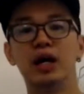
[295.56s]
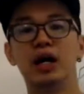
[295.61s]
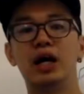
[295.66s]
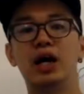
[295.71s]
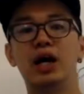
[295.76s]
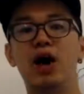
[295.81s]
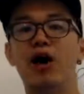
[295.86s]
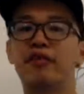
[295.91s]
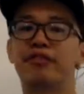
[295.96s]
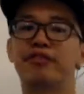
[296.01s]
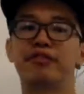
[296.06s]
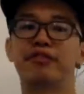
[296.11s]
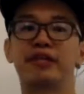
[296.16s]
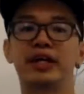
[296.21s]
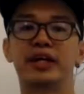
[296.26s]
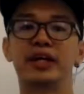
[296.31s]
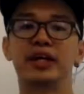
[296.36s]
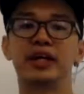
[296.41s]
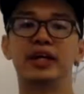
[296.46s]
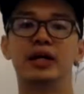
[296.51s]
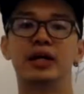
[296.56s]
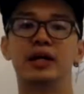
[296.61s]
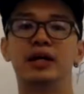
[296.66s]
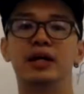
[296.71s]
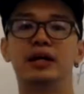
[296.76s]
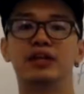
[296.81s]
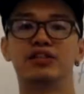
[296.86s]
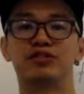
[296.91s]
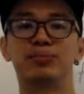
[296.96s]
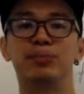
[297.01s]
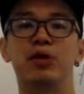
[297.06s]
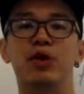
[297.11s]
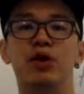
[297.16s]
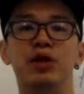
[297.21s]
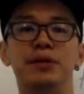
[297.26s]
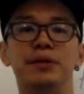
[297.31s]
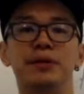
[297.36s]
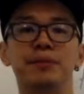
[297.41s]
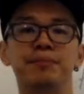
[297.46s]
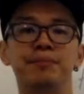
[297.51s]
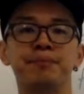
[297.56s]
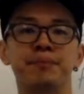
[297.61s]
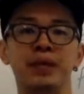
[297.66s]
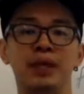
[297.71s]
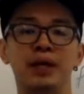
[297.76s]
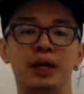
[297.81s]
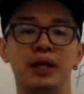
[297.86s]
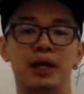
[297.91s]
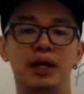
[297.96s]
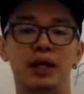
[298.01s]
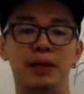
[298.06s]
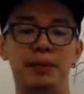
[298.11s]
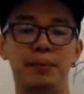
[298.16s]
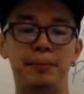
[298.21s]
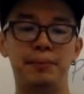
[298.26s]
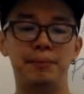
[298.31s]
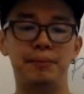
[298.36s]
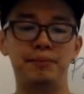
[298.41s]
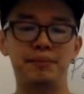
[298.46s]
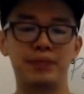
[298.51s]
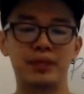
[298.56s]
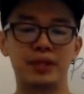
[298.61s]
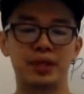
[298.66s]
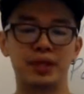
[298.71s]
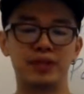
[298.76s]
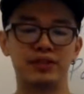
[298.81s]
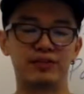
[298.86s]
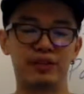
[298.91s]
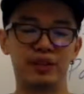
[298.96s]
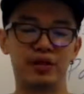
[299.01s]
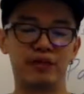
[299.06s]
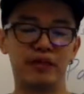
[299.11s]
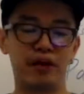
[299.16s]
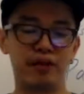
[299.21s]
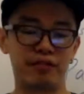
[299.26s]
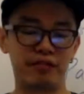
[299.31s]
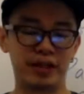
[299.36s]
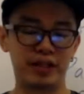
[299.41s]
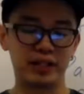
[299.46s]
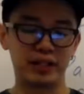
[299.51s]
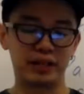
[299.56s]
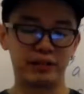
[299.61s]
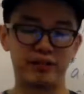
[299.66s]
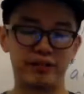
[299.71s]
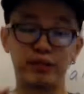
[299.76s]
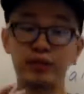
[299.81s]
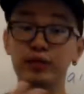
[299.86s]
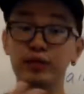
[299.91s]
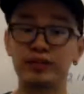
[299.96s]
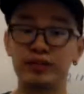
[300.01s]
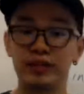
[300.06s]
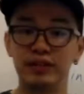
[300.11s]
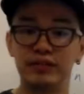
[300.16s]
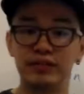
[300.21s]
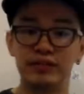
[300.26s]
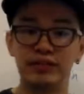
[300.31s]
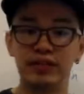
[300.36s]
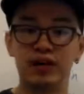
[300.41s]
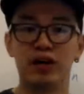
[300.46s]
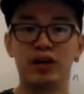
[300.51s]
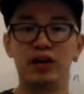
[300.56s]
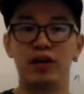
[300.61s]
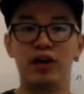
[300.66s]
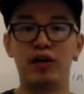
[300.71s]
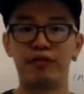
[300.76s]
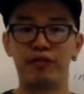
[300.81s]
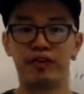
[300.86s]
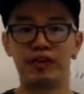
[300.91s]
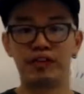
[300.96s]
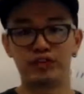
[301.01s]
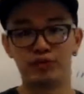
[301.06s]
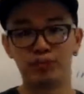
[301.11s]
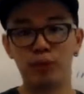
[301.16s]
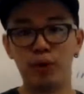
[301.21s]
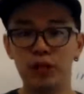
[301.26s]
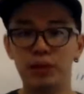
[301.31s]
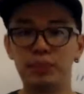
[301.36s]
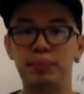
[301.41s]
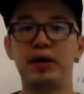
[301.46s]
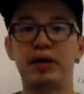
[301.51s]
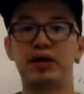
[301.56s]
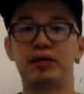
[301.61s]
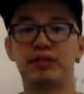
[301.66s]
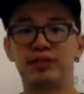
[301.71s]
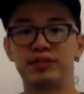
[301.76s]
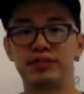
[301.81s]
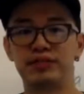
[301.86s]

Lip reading: Offering a small, instead of offering the full service, offering a small part of their